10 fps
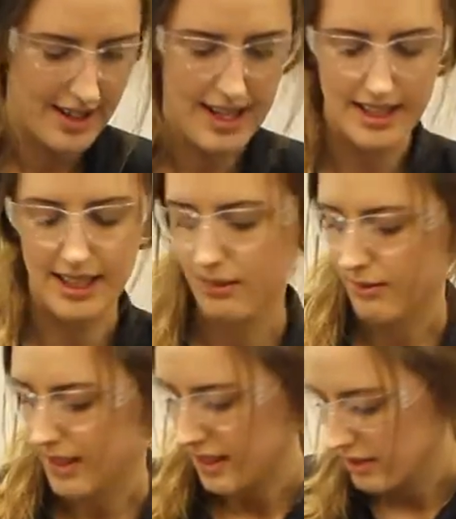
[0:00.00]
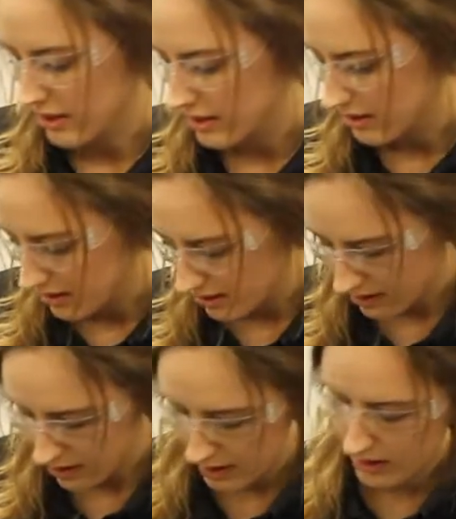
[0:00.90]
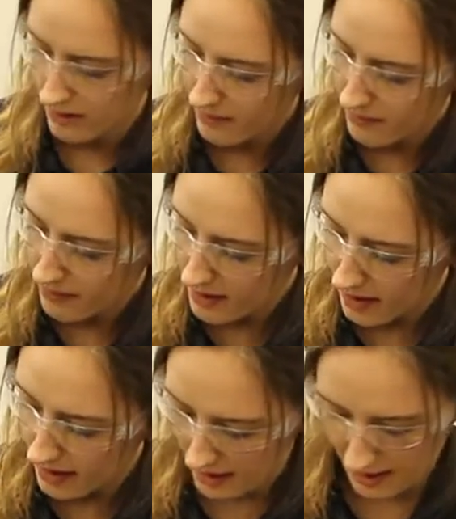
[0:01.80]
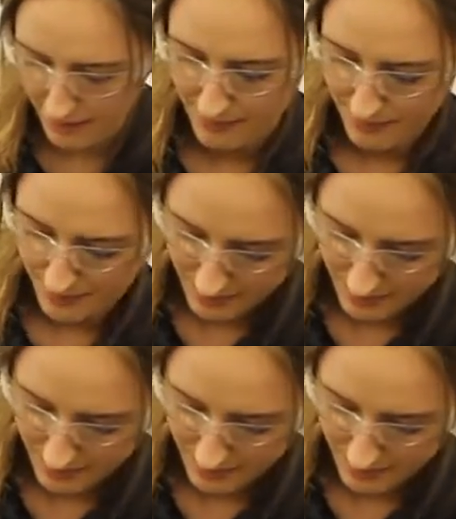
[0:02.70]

And then one end goes onto the